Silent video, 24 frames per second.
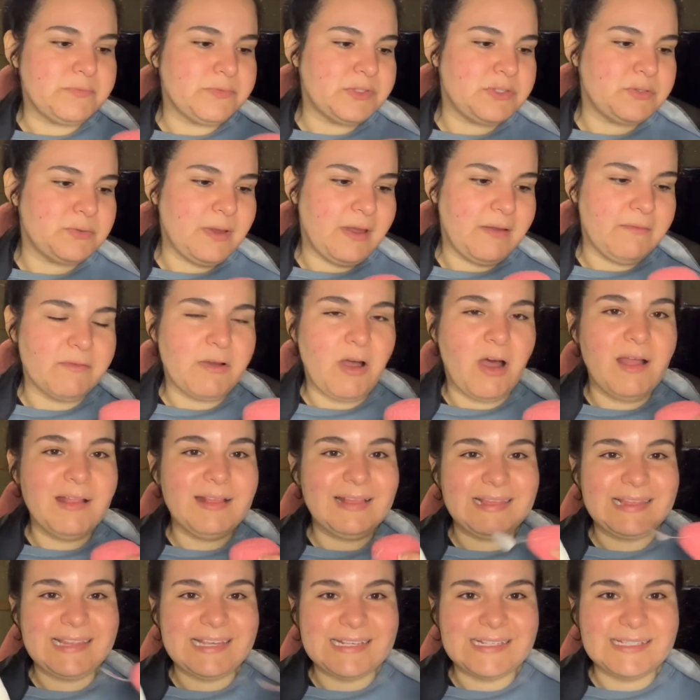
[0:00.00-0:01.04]
to have
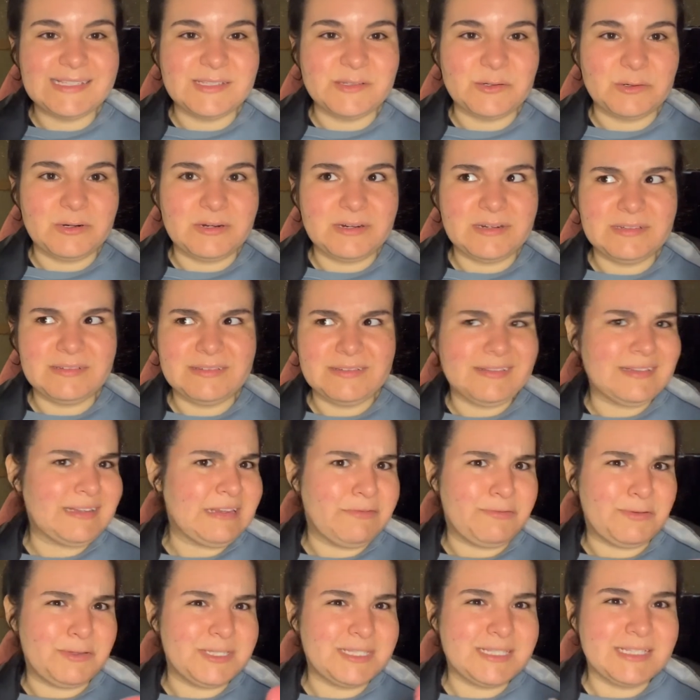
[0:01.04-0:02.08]
gotten this, or
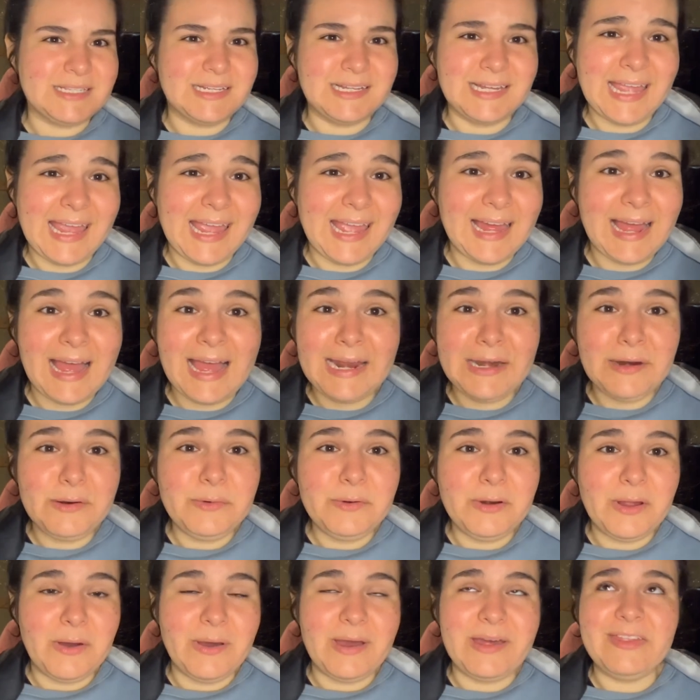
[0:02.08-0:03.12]
if you still can't, I don't
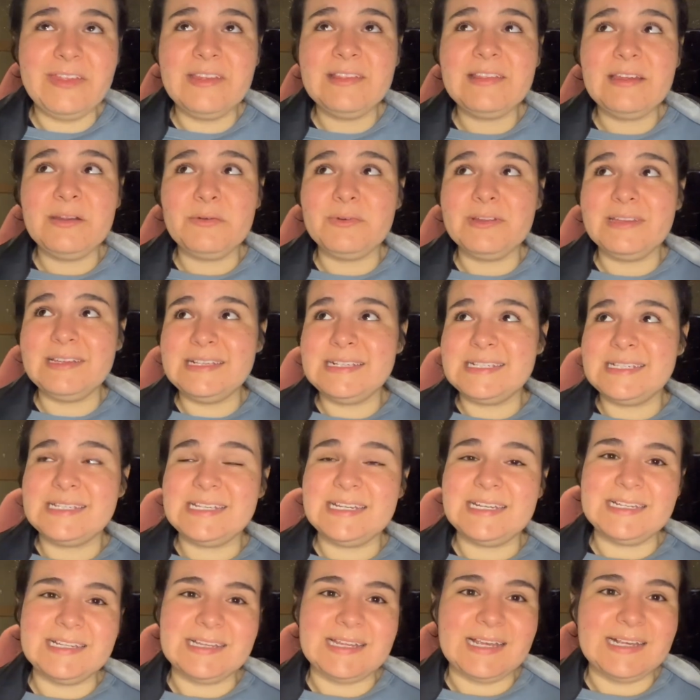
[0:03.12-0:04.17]
know. I think they released
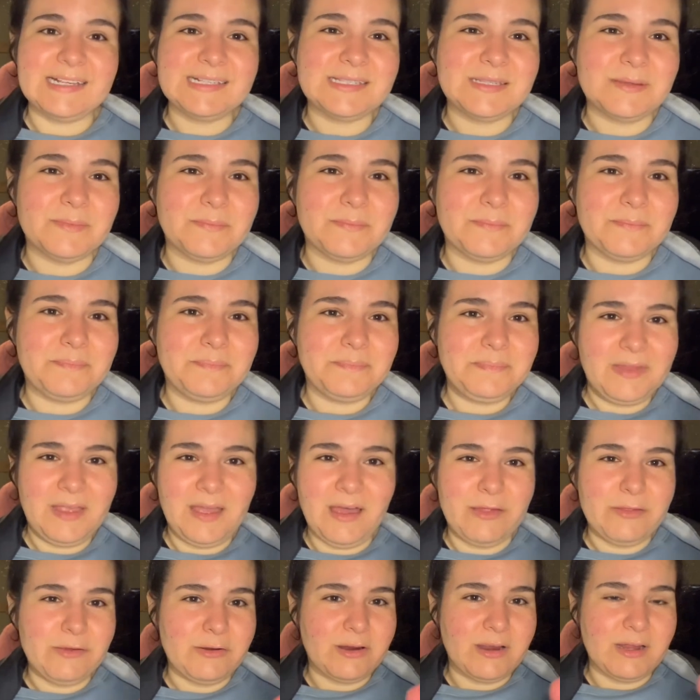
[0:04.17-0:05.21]
it in like some
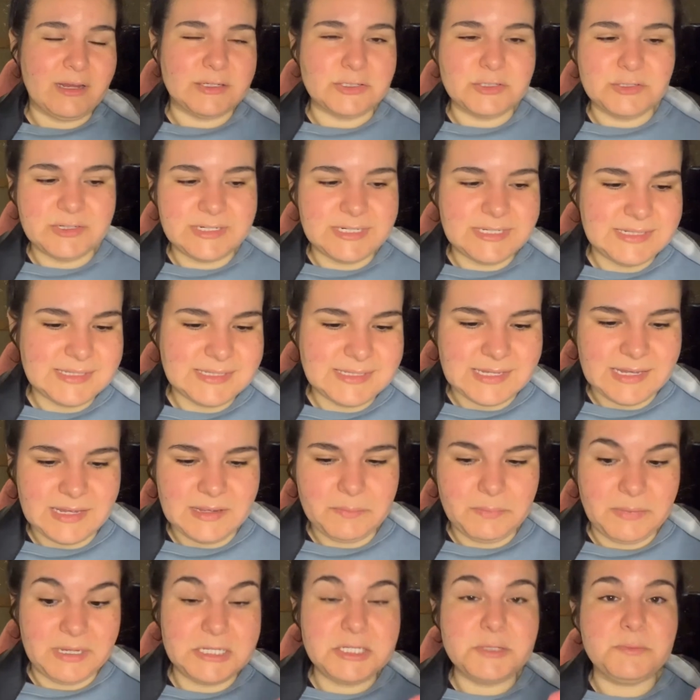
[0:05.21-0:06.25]
other countries, like
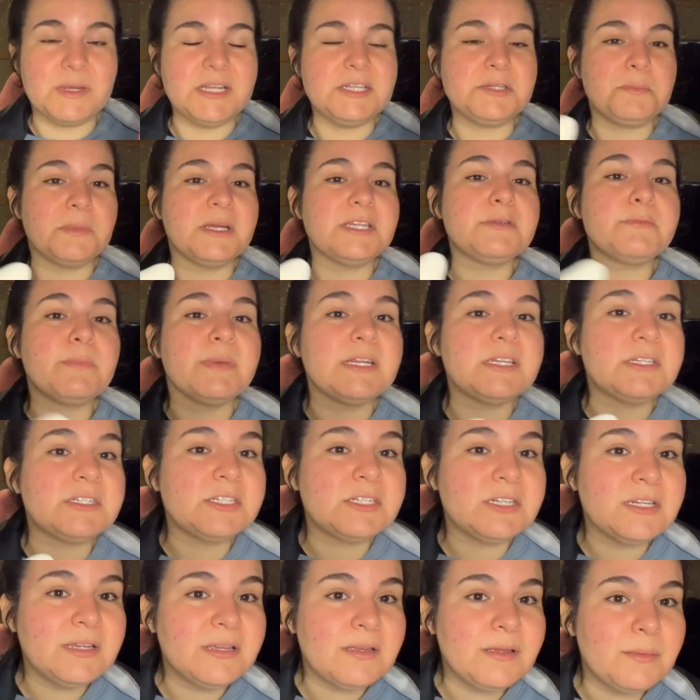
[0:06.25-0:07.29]
much, much, much,
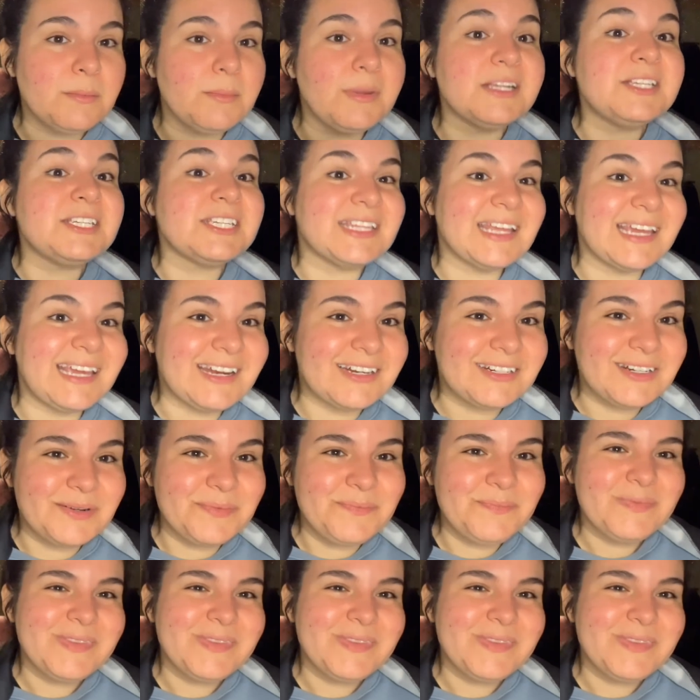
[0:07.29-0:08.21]
much, much later.